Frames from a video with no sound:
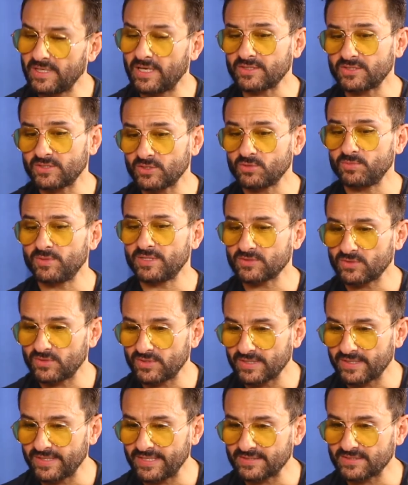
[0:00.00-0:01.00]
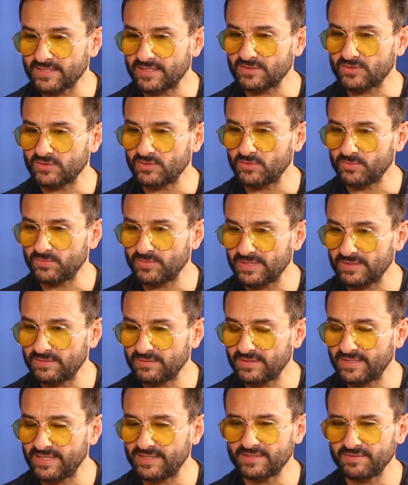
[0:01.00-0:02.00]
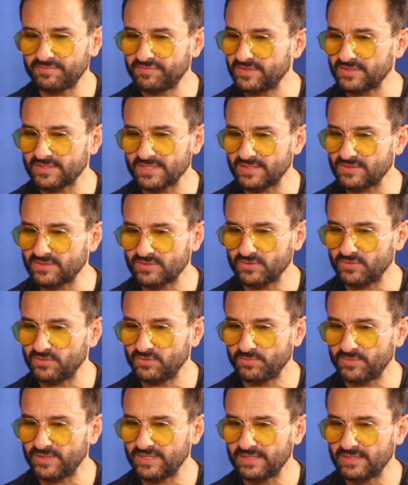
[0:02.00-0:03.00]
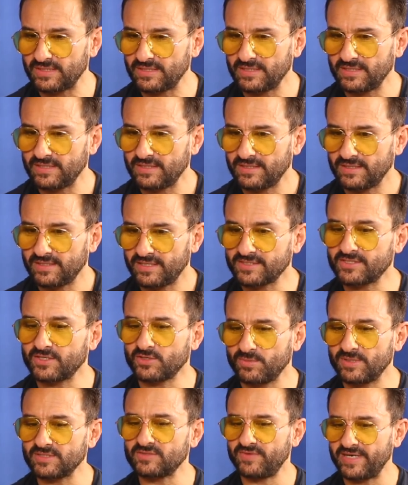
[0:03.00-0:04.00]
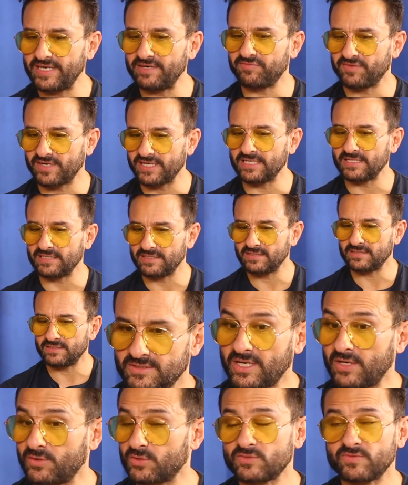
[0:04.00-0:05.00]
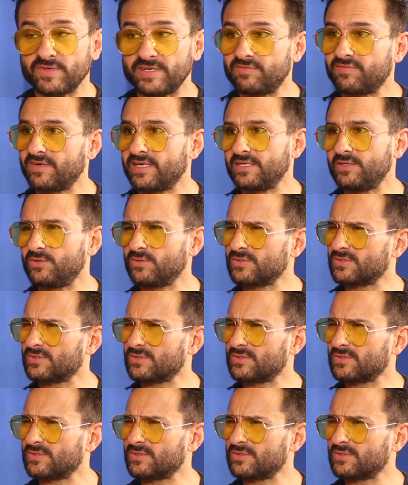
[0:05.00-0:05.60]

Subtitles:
Yeah, Akshay Kumar's got a great sense of humor. They're different senses of humor. Akshay Kumar is very funny. Shah Rukh's very funny